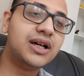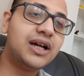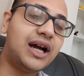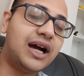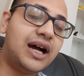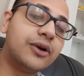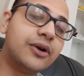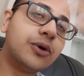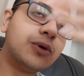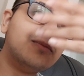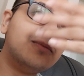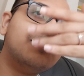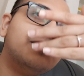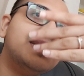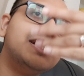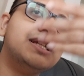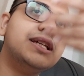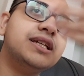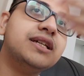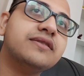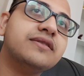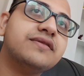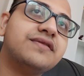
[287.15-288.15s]
I don't
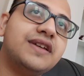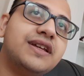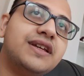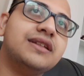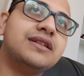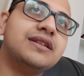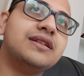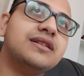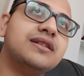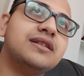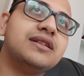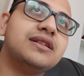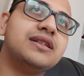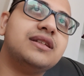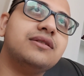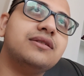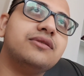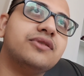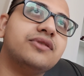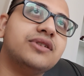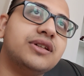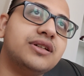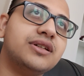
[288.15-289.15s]
believe in
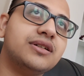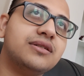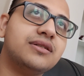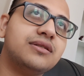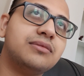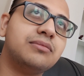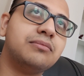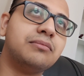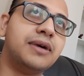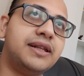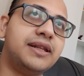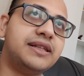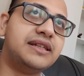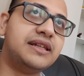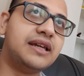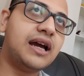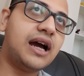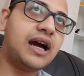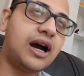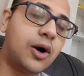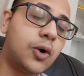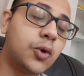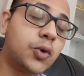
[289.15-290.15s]
giving
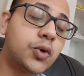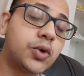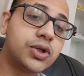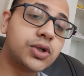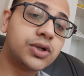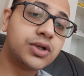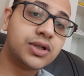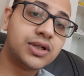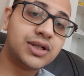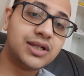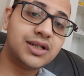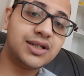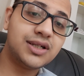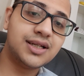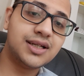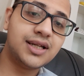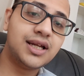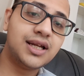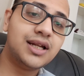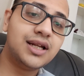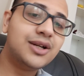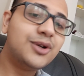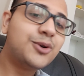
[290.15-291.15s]
money out
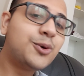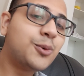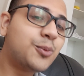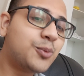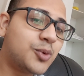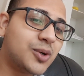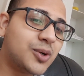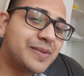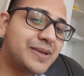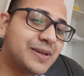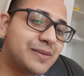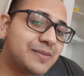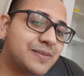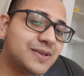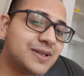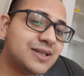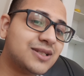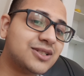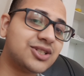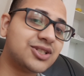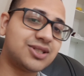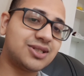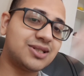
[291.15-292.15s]
to poor
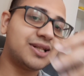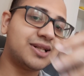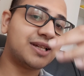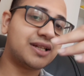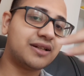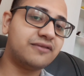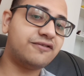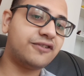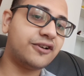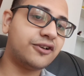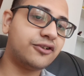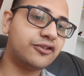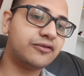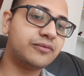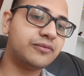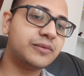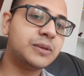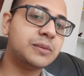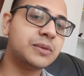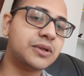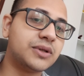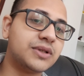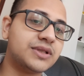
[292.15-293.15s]
people just like in front of me,
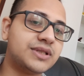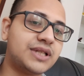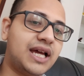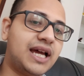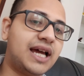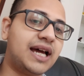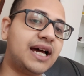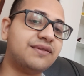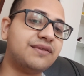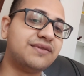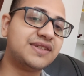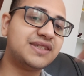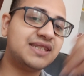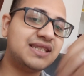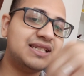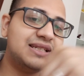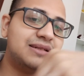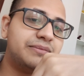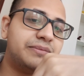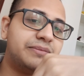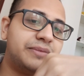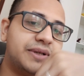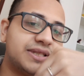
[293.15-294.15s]
because I have
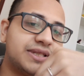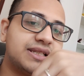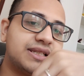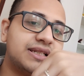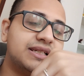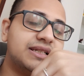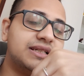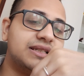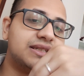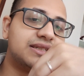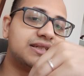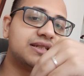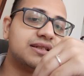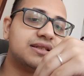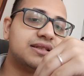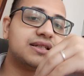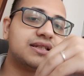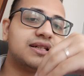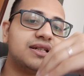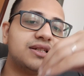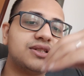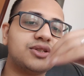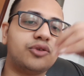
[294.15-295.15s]
seen personal
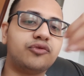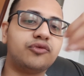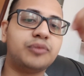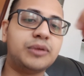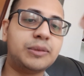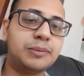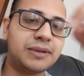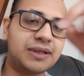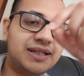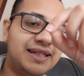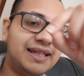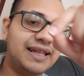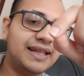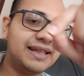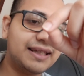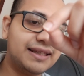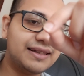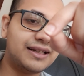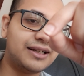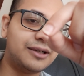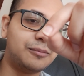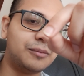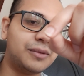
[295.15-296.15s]
instances of people
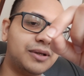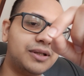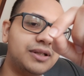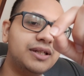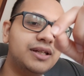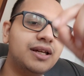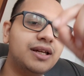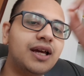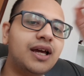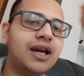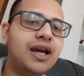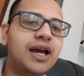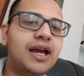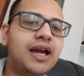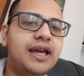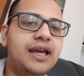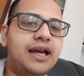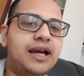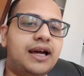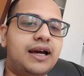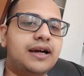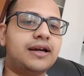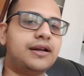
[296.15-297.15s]
taking that money
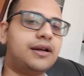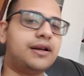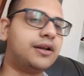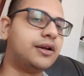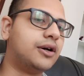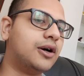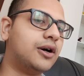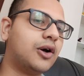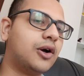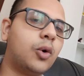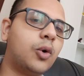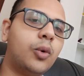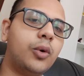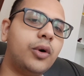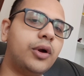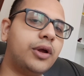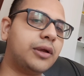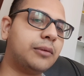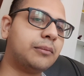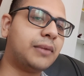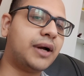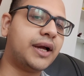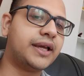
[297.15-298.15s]
and
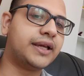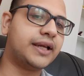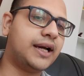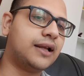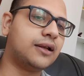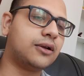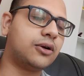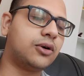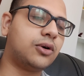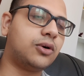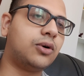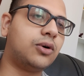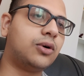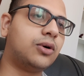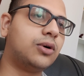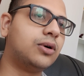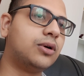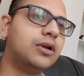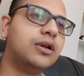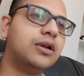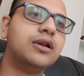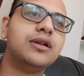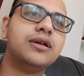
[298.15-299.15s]
going buying
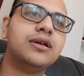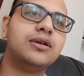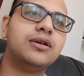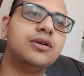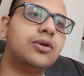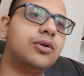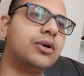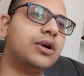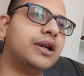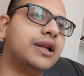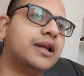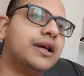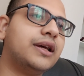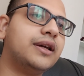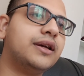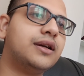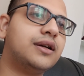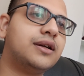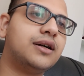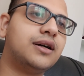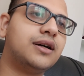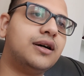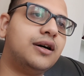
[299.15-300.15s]
alcohol or
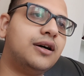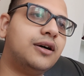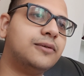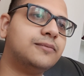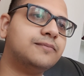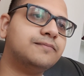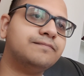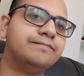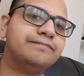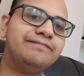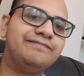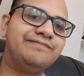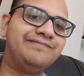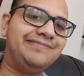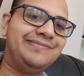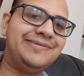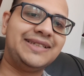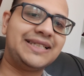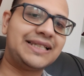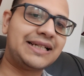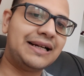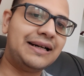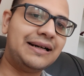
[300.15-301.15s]
like
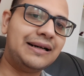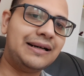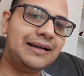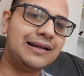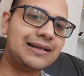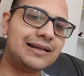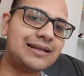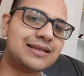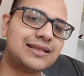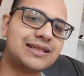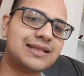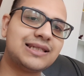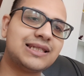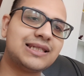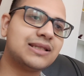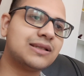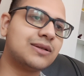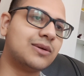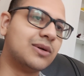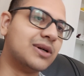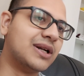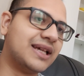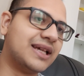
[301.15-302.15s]
drugs
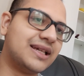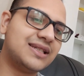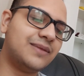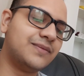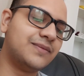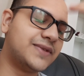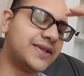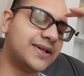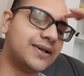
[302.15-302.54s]
or like something